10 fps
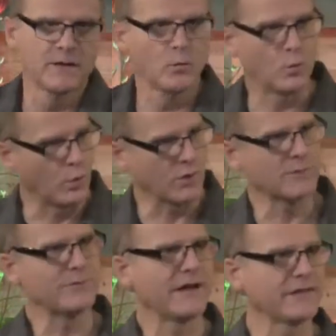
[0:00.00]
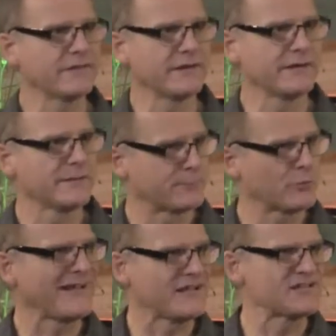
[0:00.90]
worn by the, the
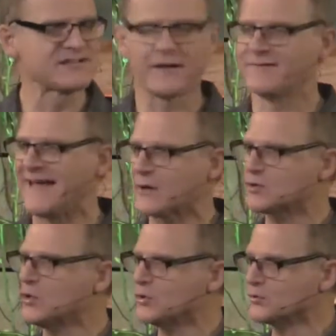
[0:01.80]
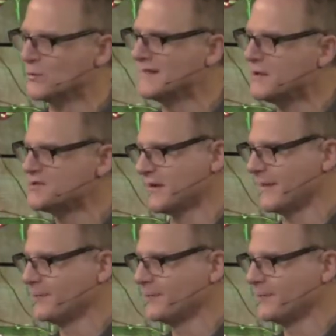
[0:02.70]
priests of that occult religion.